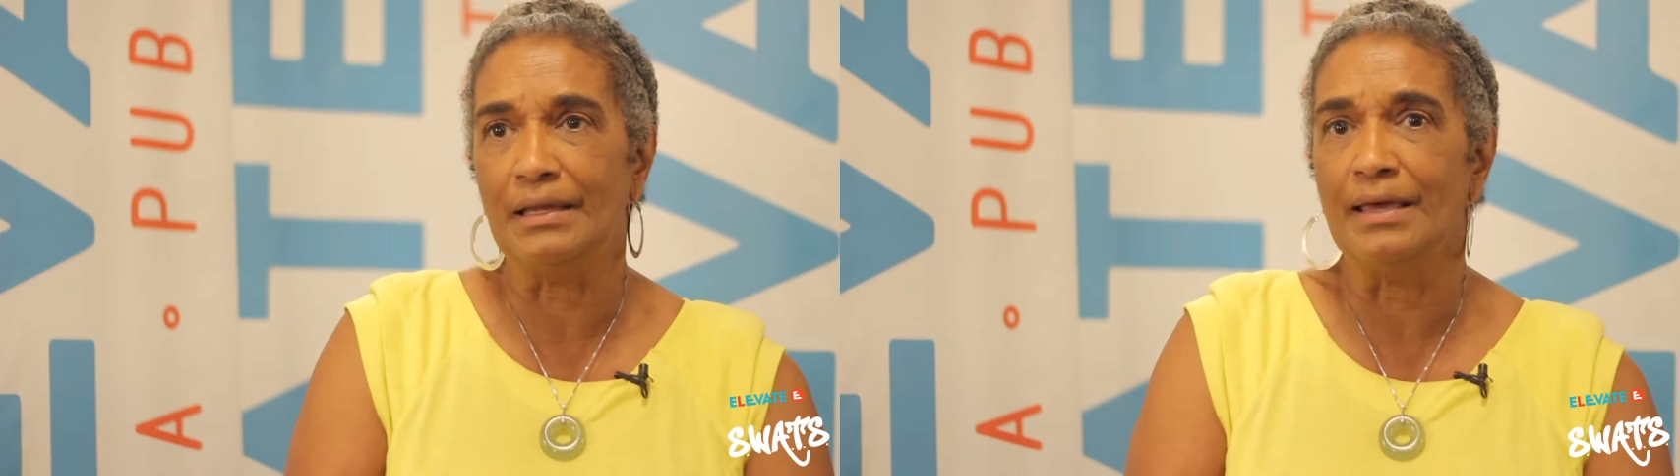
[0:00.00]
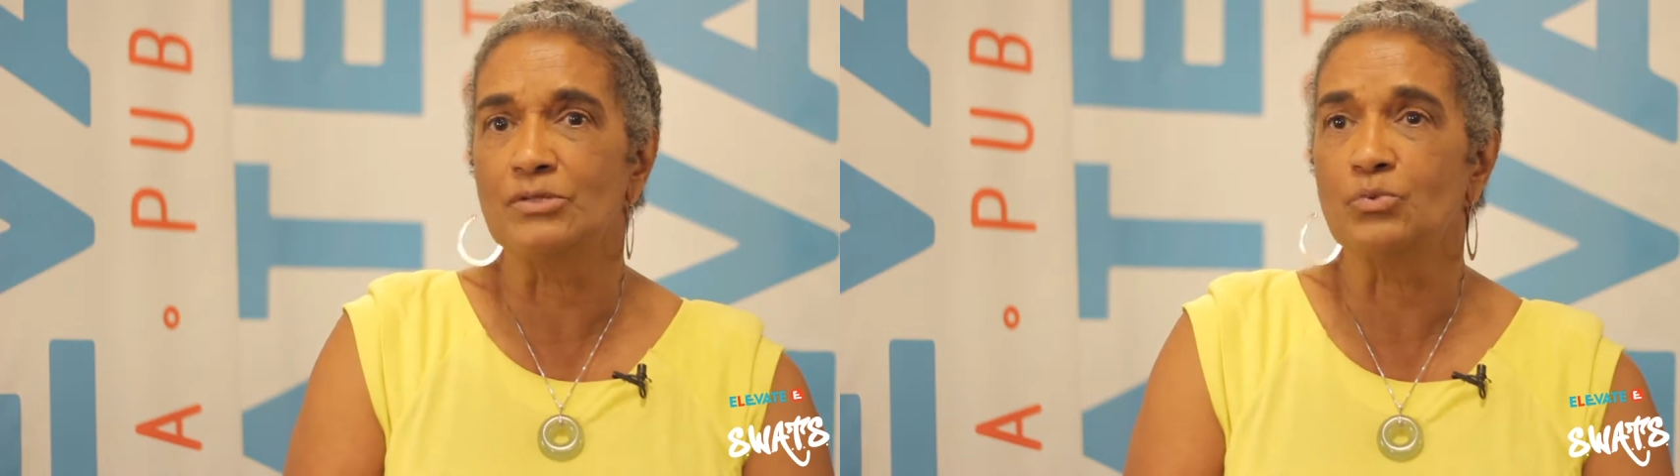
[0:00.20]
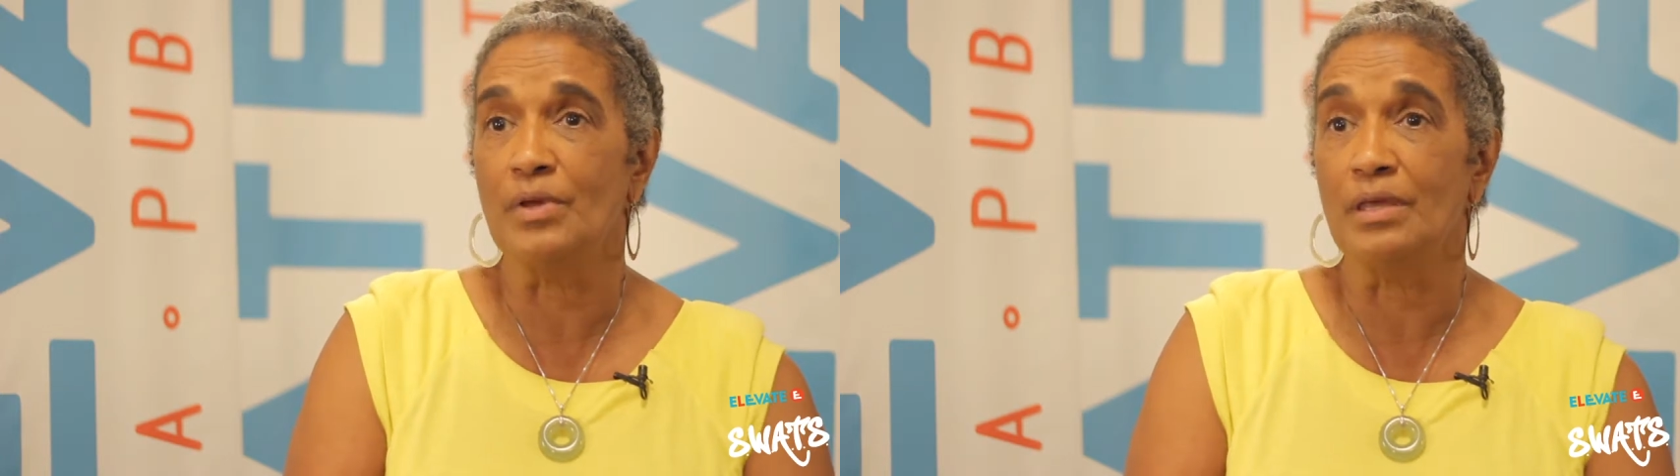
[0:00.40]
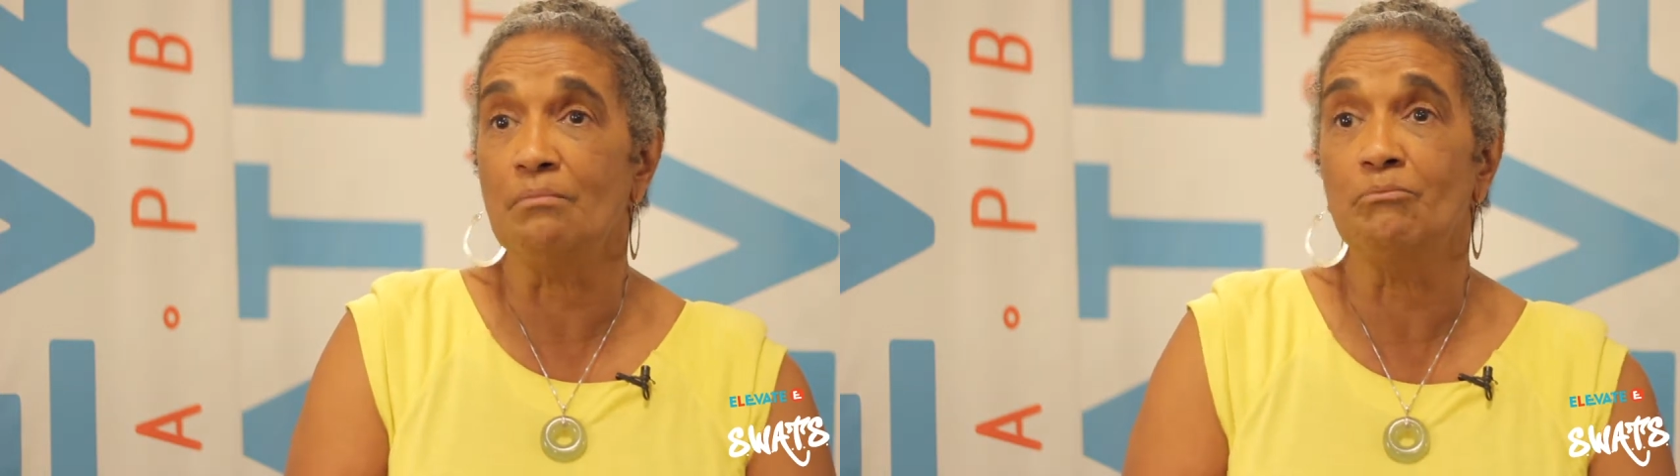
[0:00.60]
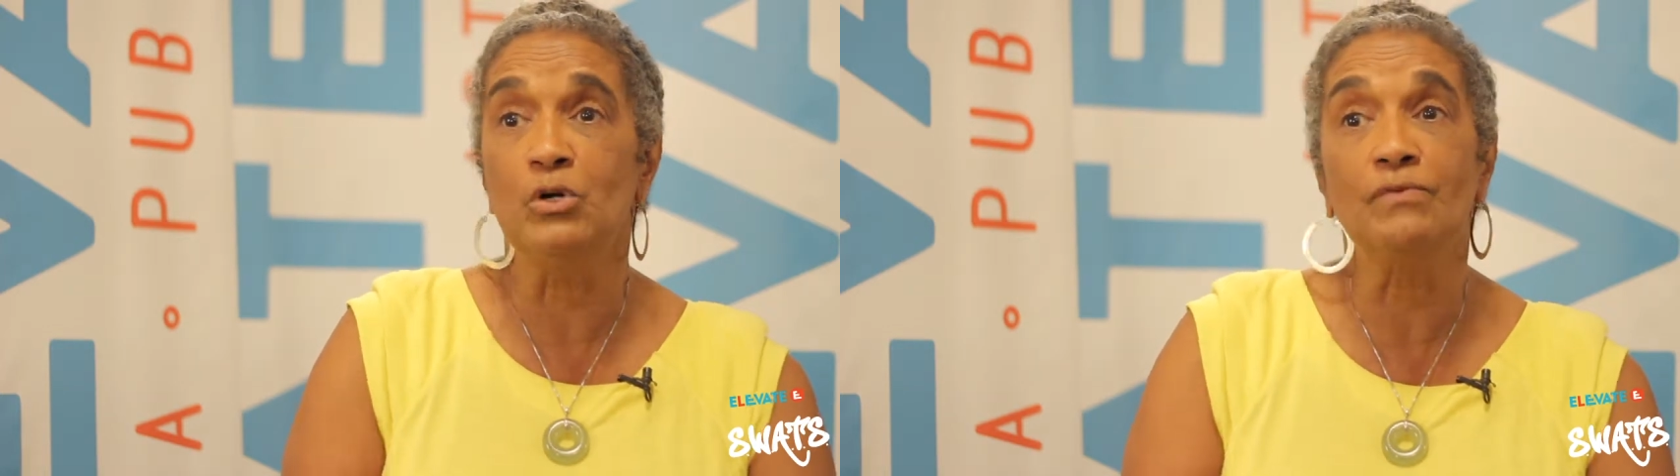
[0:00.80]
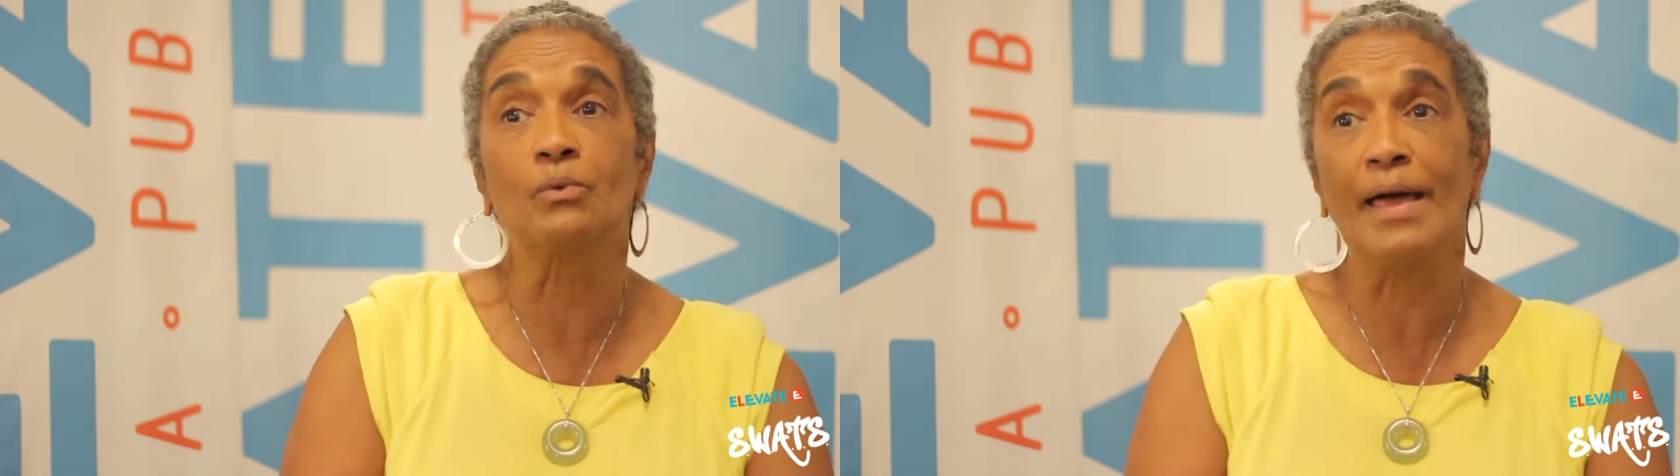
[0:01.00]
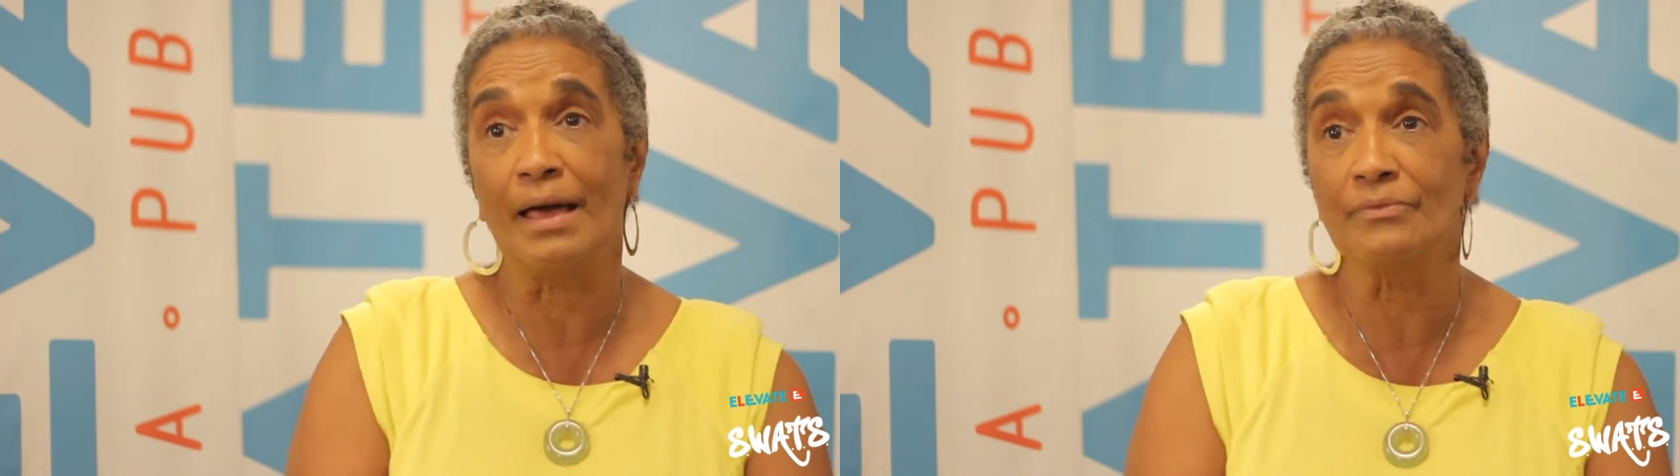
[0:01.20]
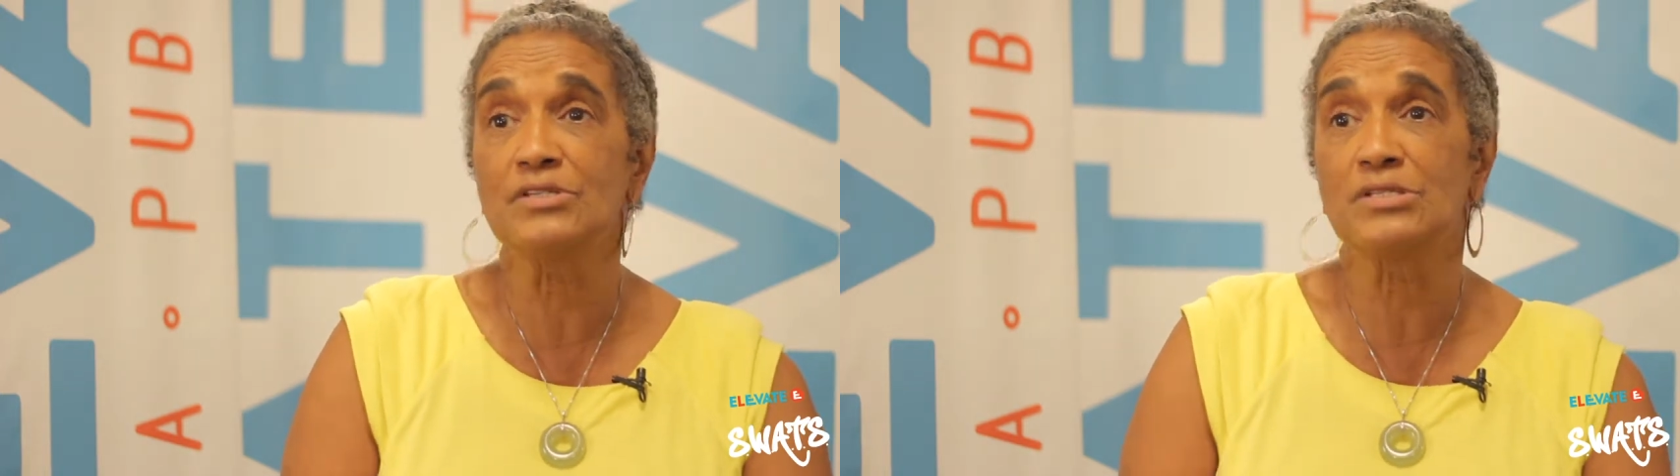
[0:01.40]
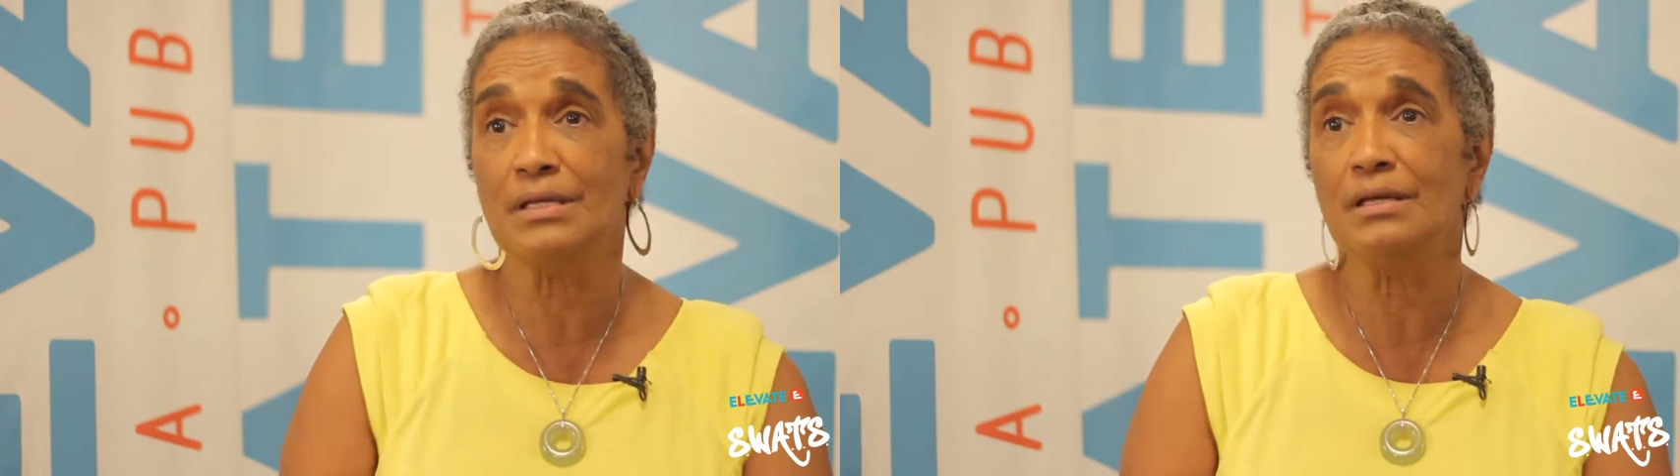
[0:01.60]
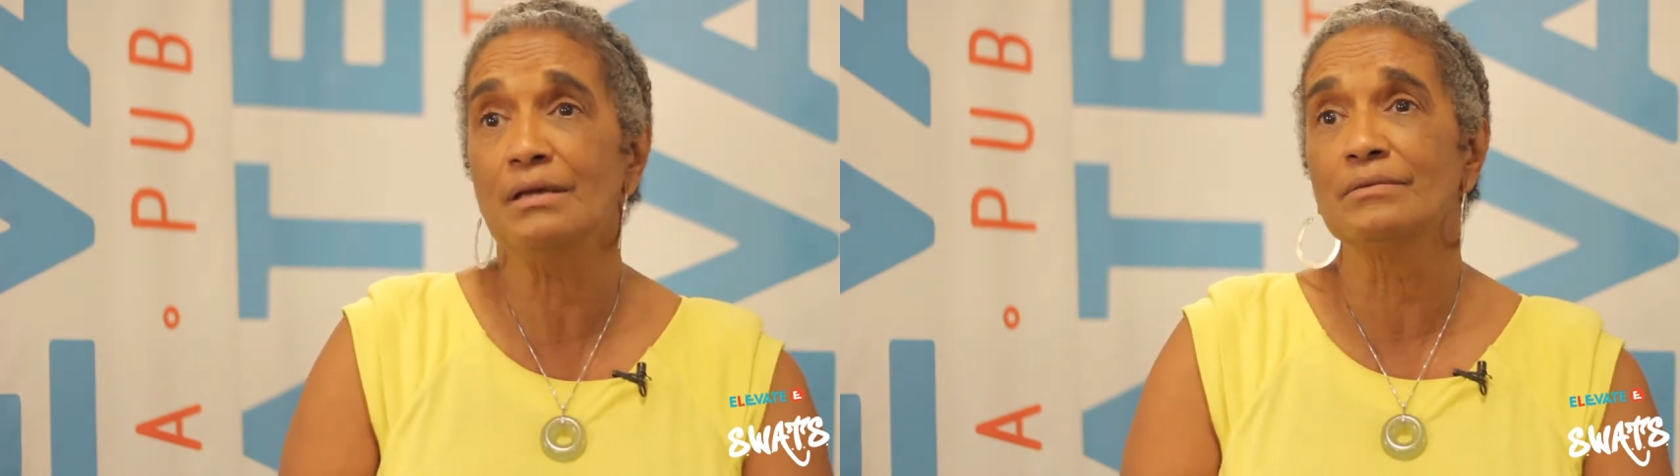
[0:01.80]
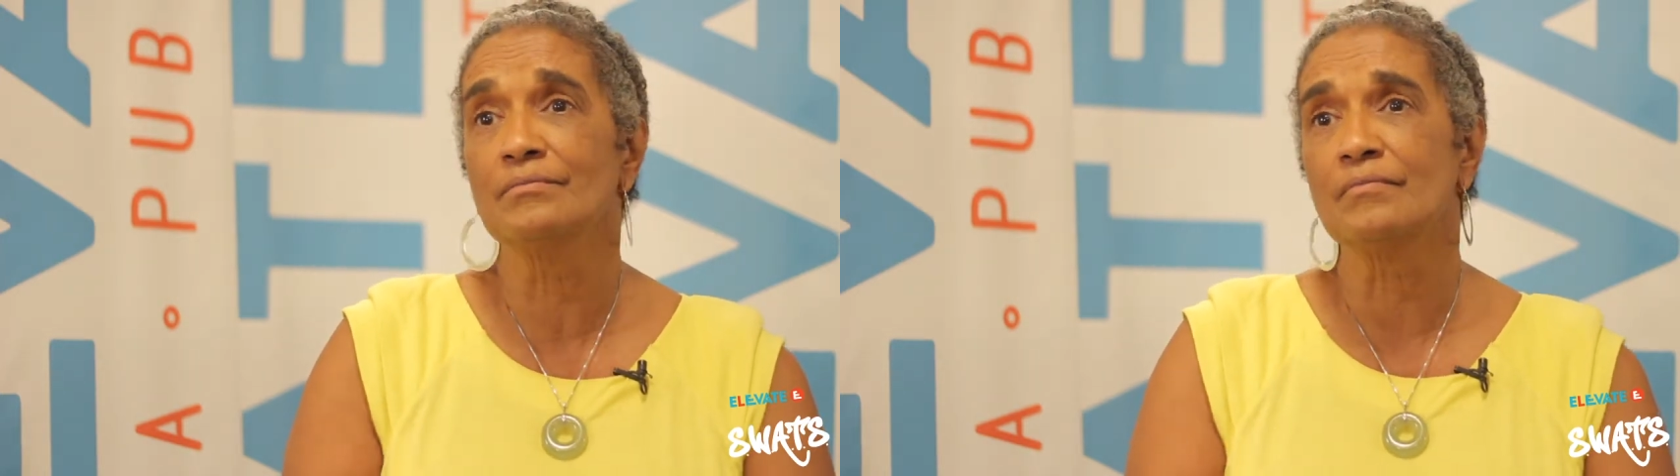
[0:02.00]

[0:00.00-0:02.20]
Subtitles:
as we move around the city,